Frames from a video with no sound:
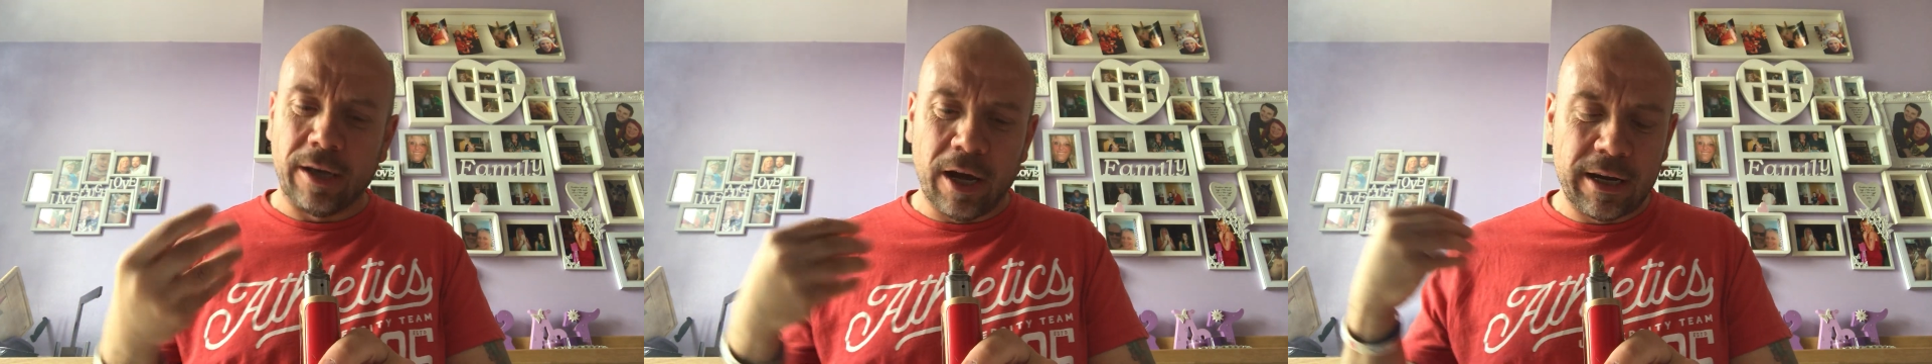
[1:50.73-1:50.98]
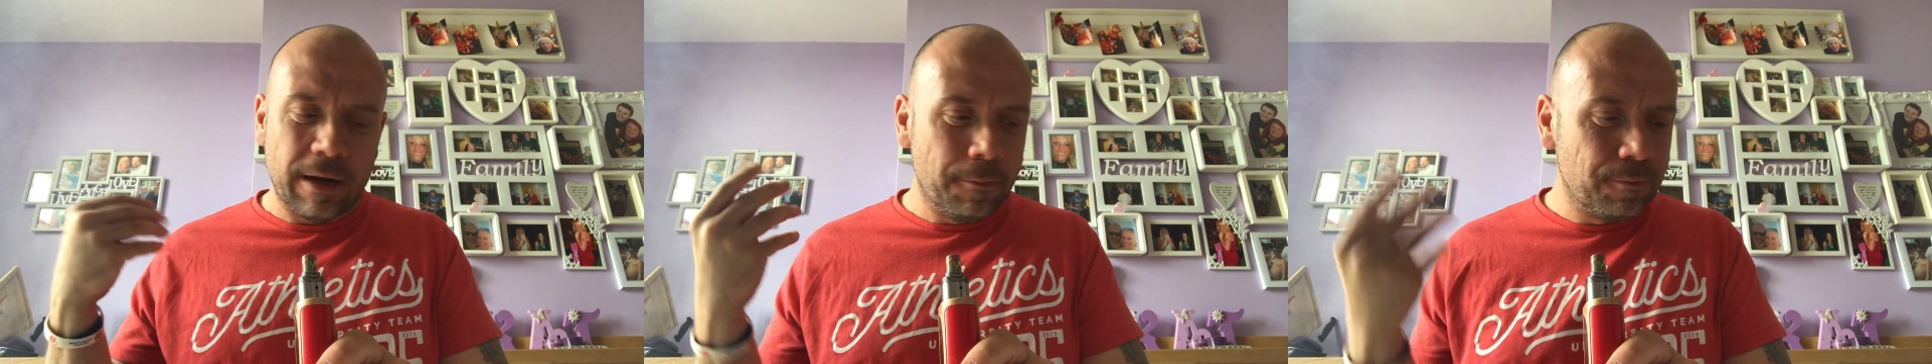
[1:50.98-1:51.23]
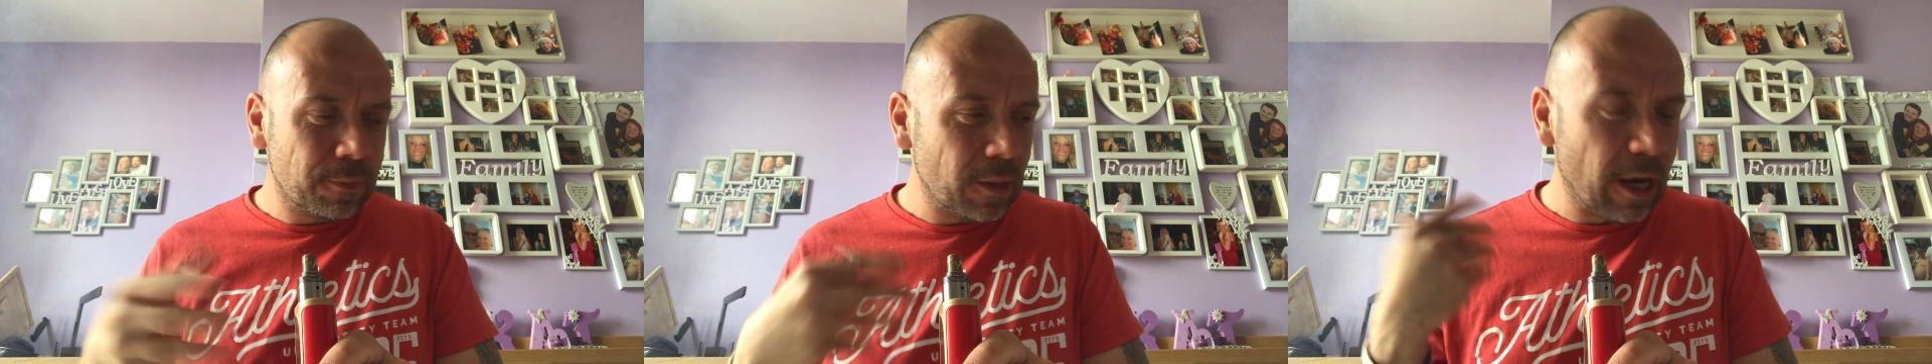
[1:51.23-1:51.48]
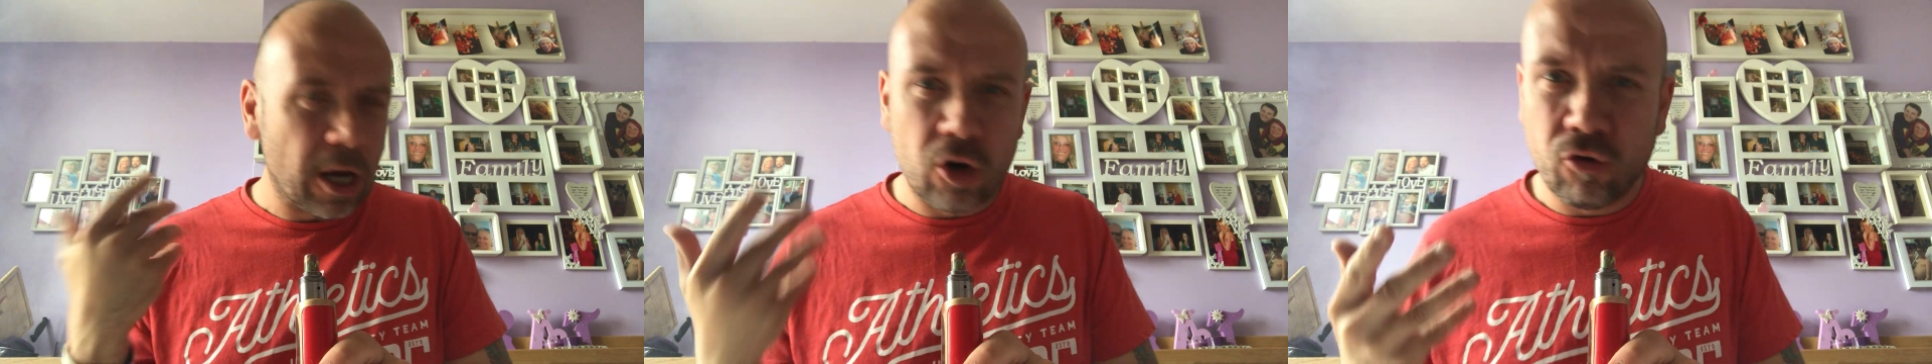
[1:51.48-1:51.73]
like a
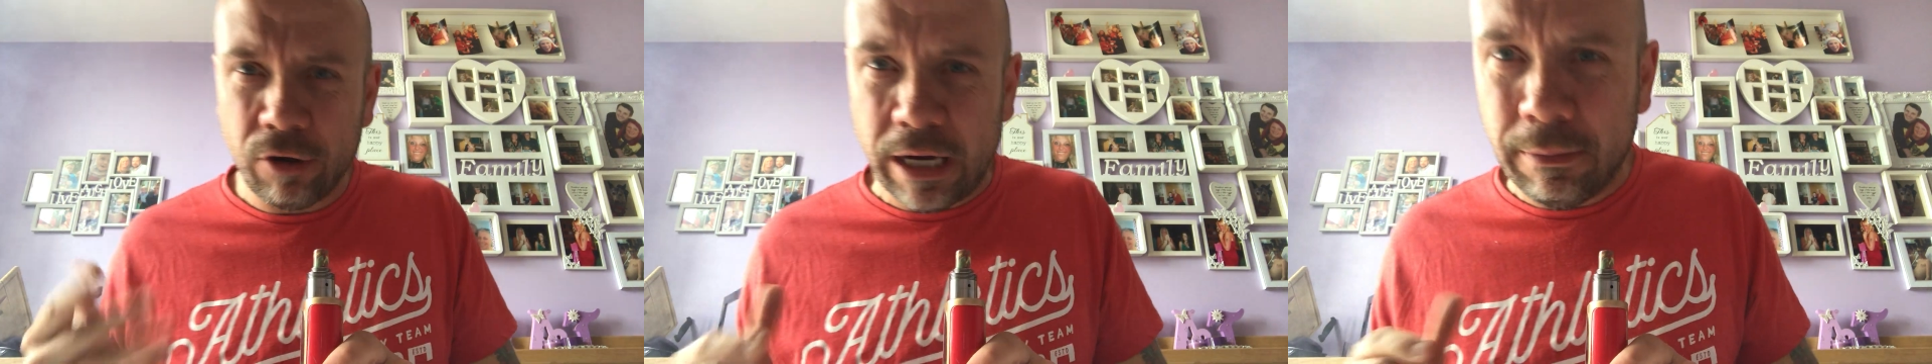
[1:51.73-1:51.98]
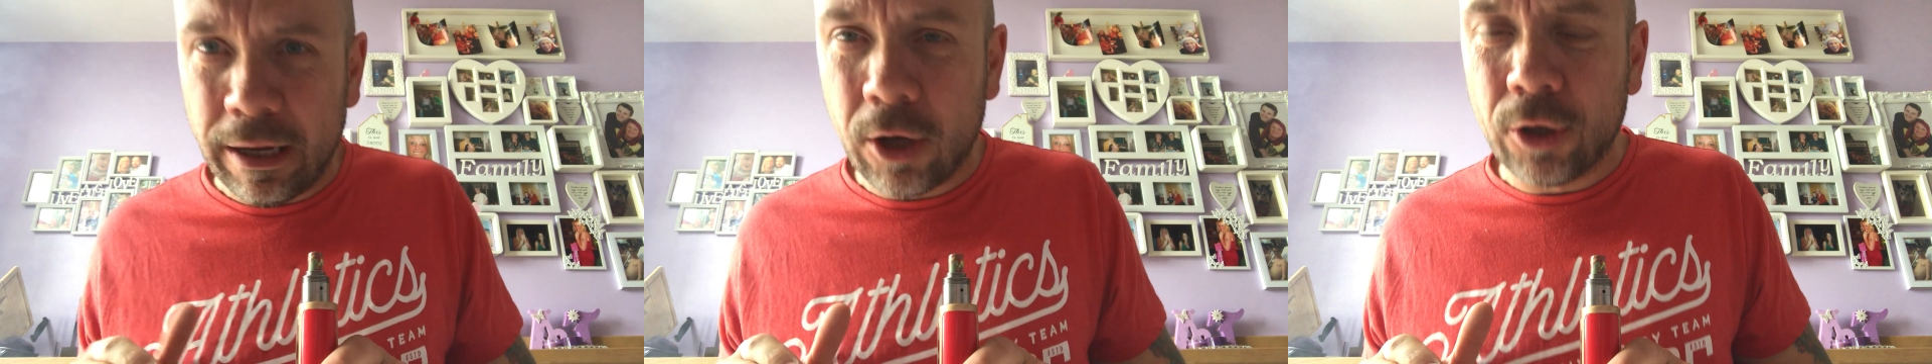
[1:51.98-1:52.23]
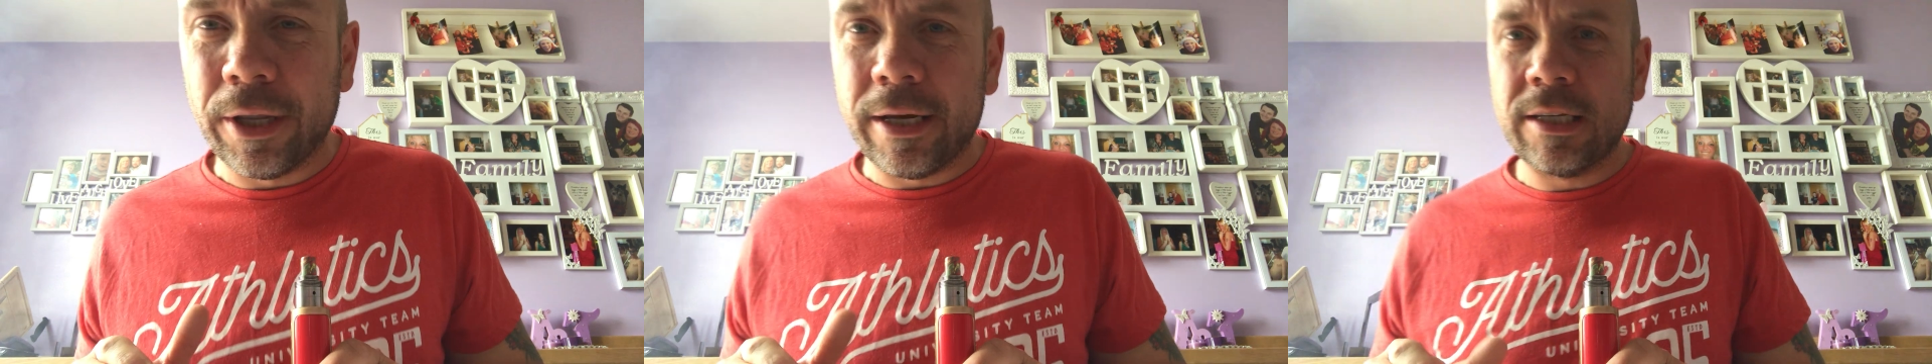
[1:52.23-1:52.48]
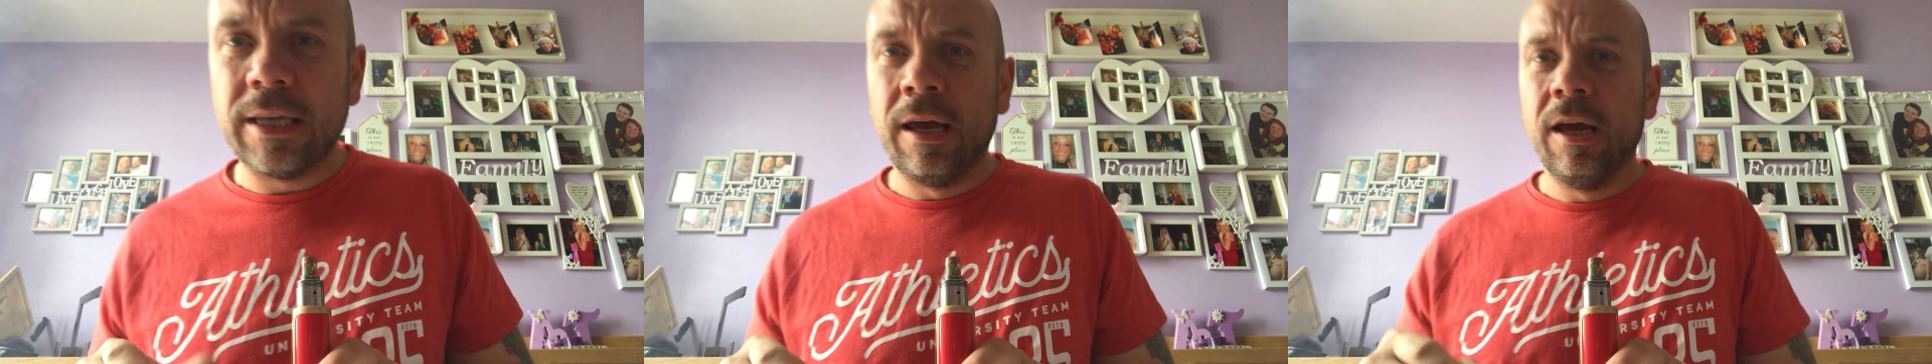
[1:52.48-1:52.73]
creamy
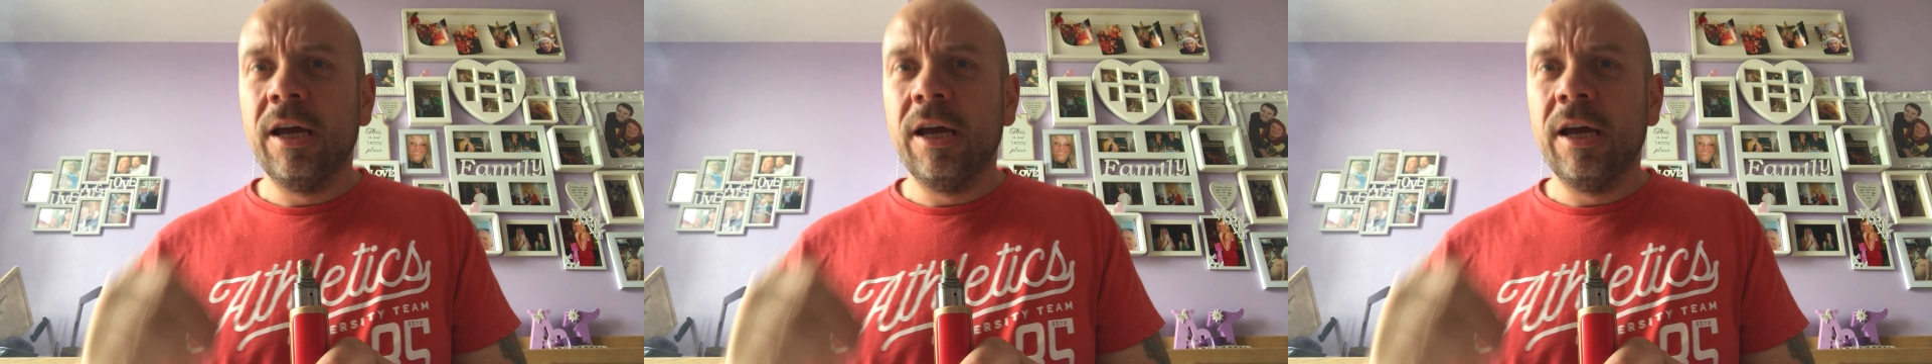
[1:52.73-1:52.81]
goodness.